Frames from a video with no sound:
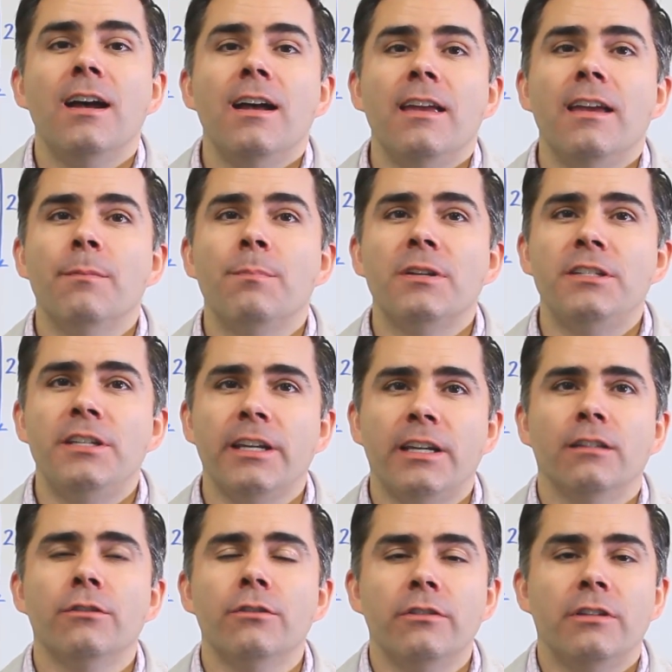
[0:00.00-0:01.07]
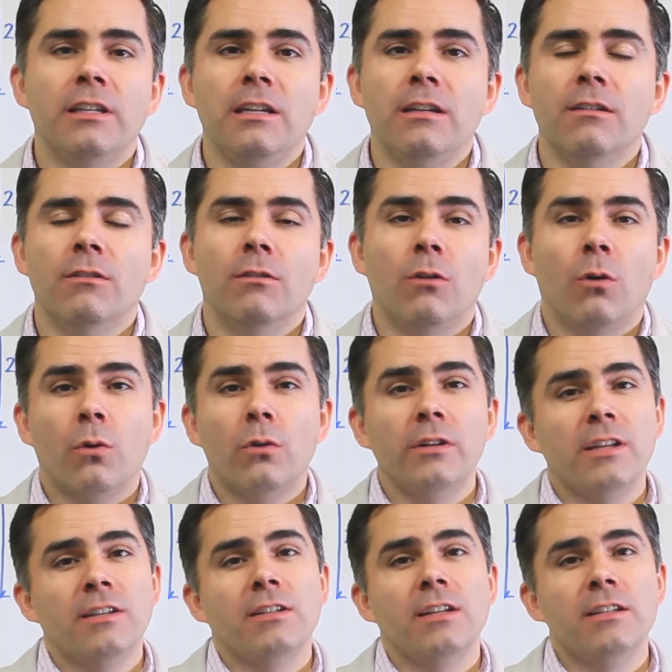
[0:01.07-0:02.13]
In particular, the
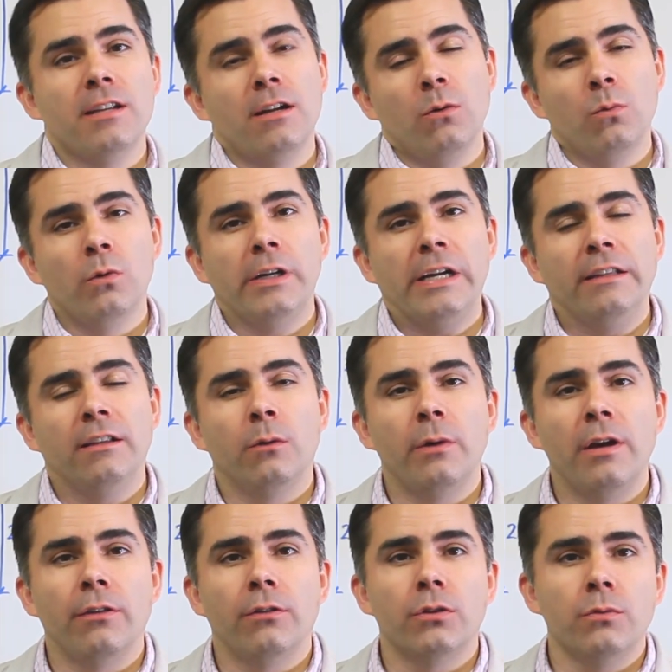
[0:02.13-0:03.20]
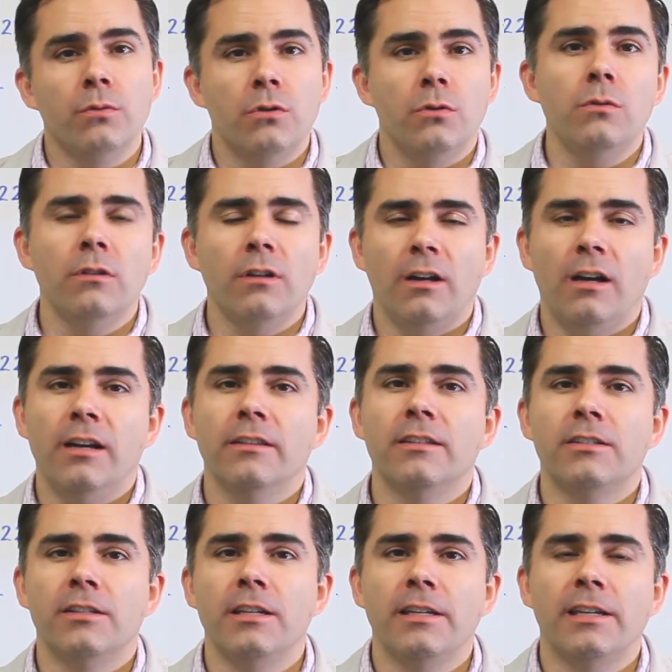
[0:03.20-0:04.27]
ordinances that are working their way through the
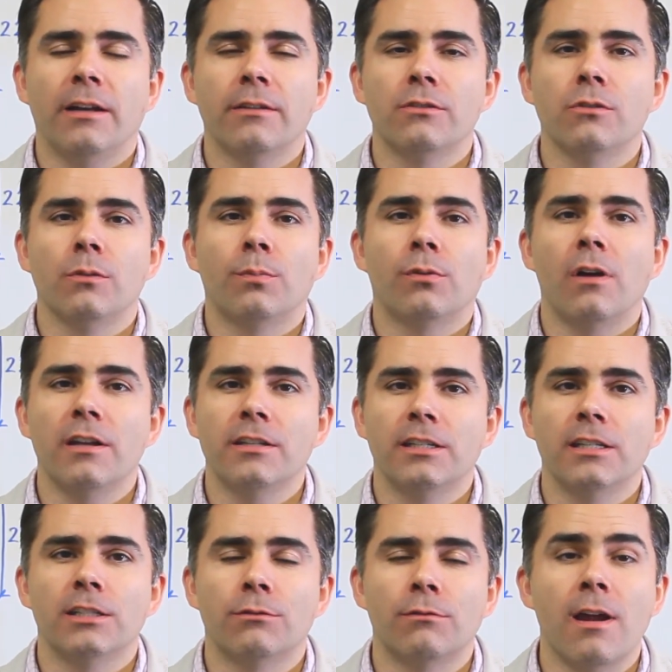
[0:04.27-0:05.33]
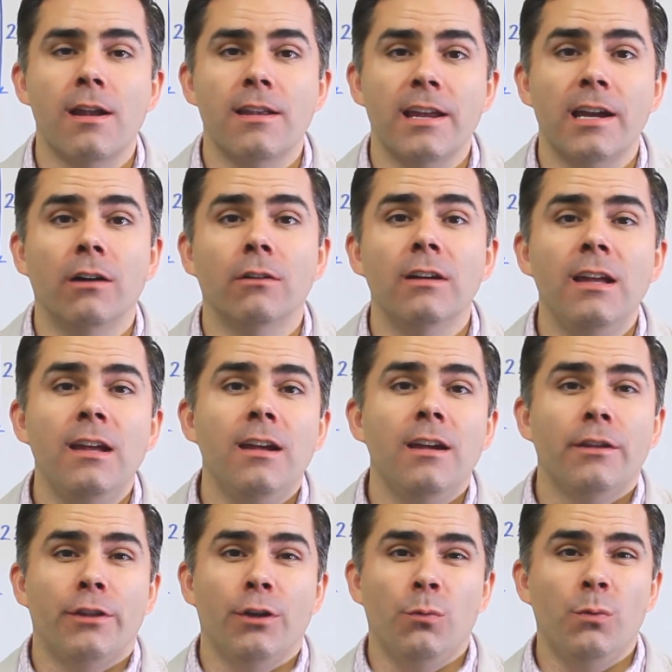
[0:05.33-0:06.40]
City Council process right now.
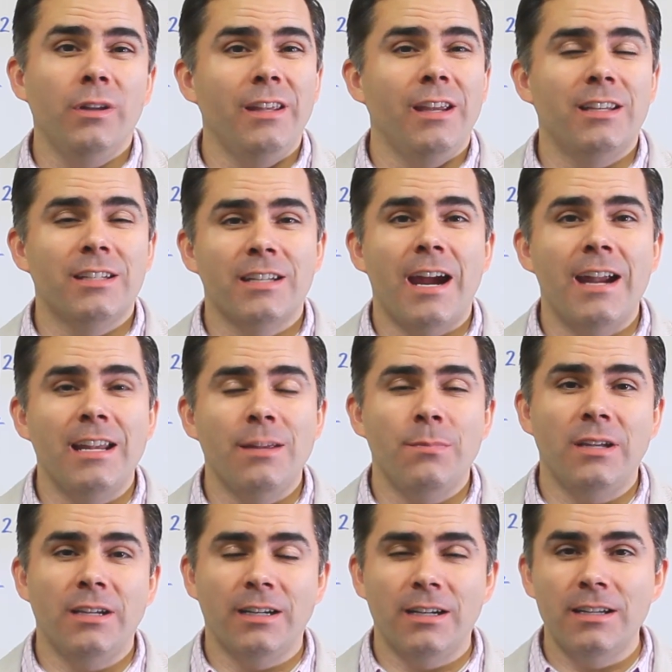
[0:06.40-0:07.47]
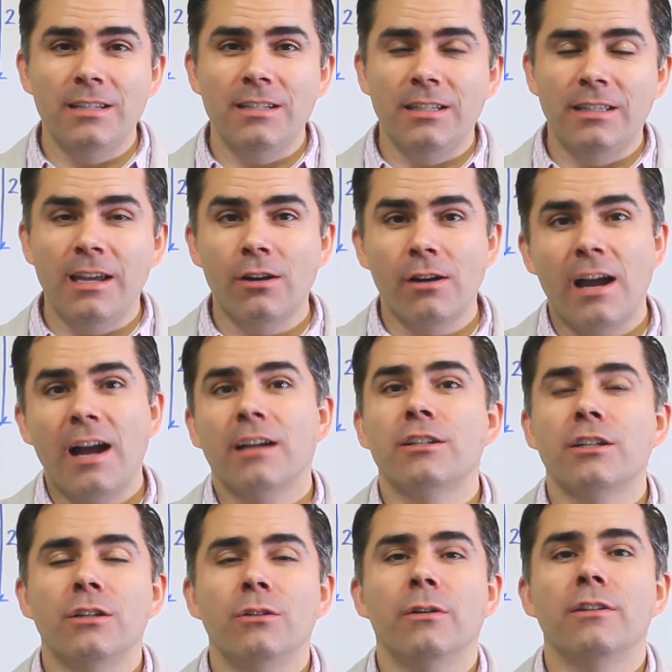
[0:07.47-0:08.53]
They're really exciting because they are
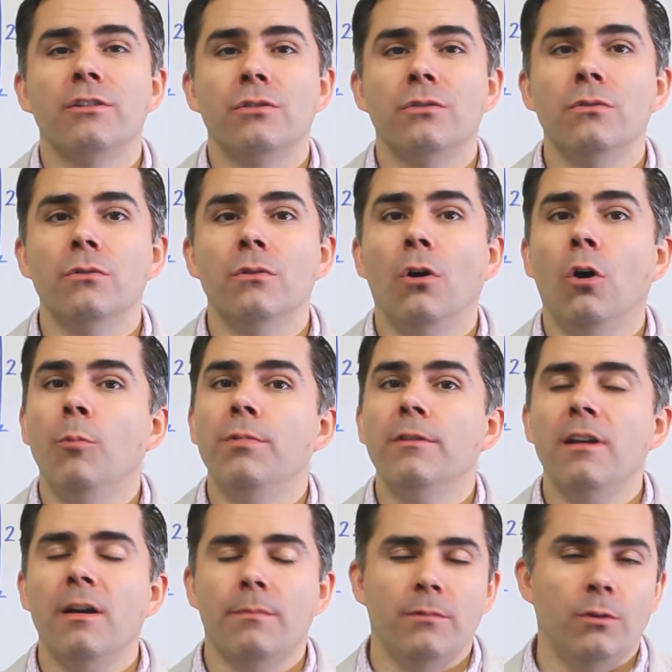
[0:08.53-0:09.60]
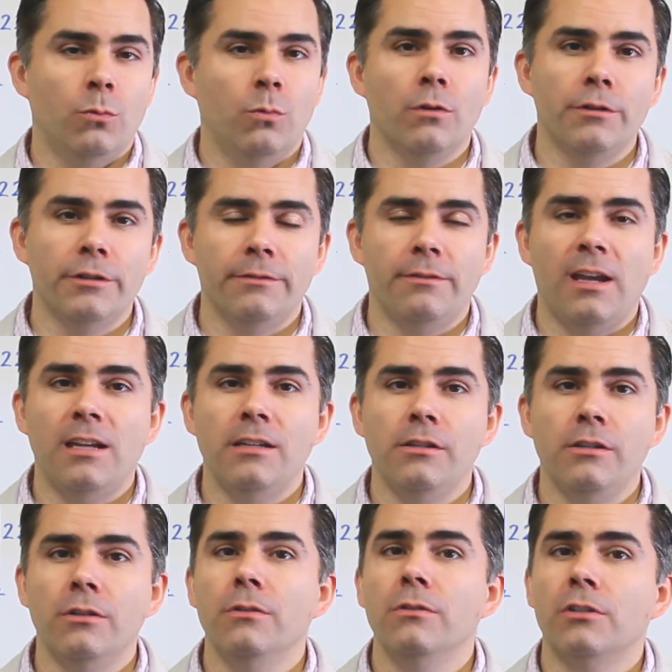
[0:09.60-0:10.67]
actually going to open up the world of
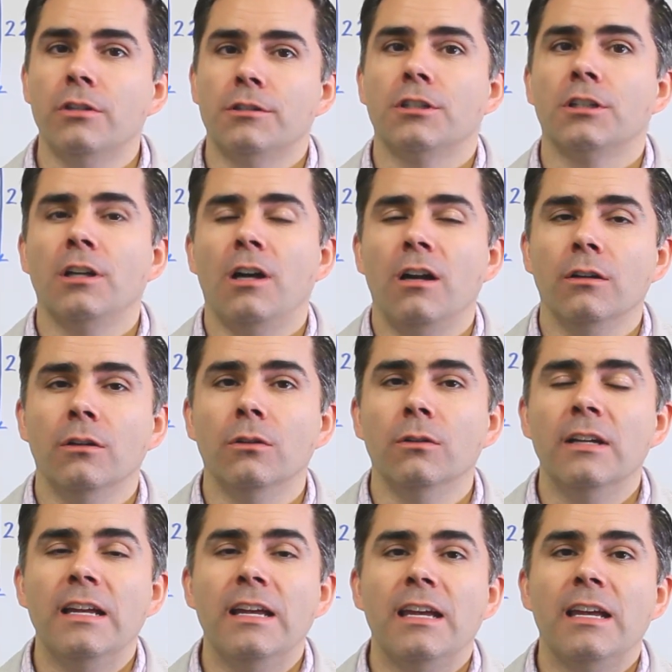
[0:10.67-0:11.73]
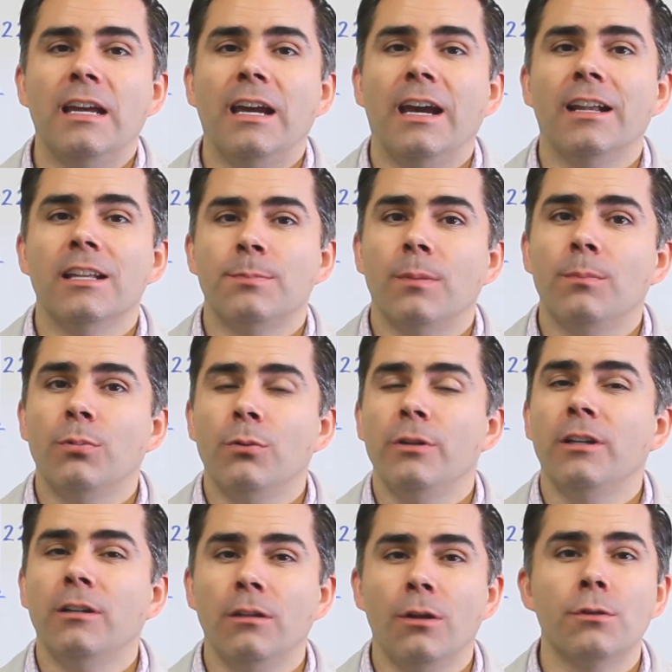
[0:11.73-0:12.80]
ADUs to Chicago, and it's been
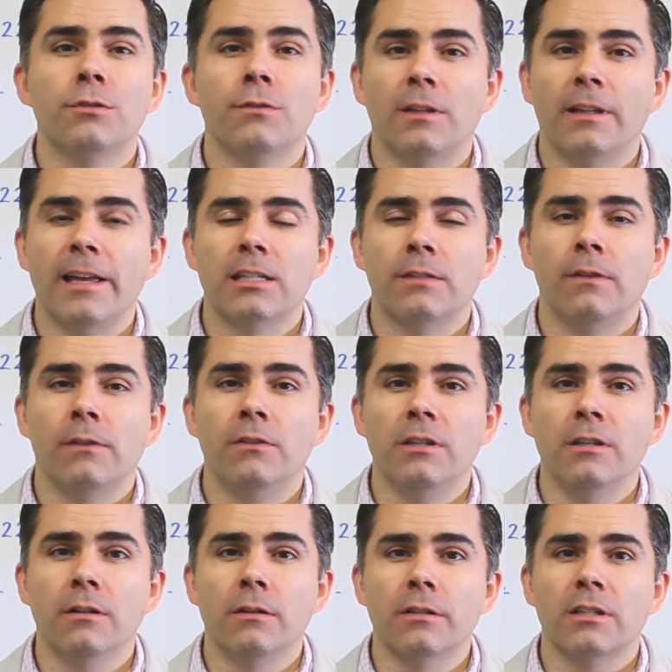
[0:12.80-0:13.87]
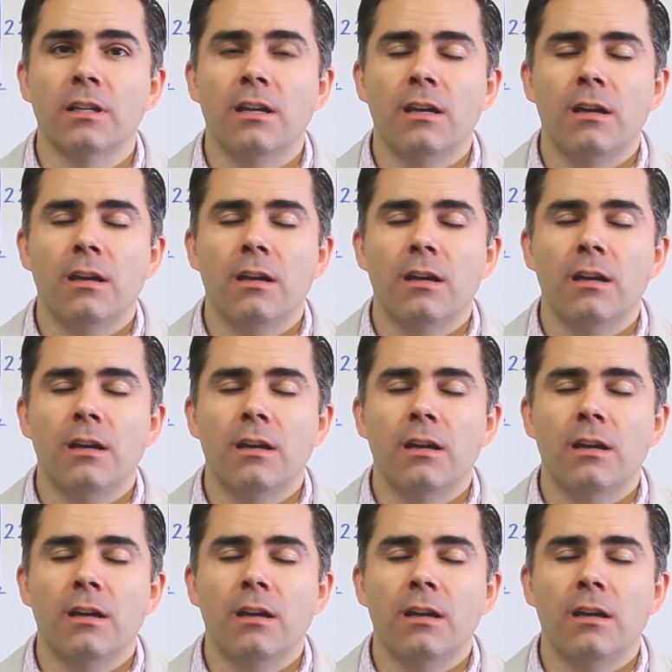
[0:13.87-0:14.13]
pretty closed for the last 50 years.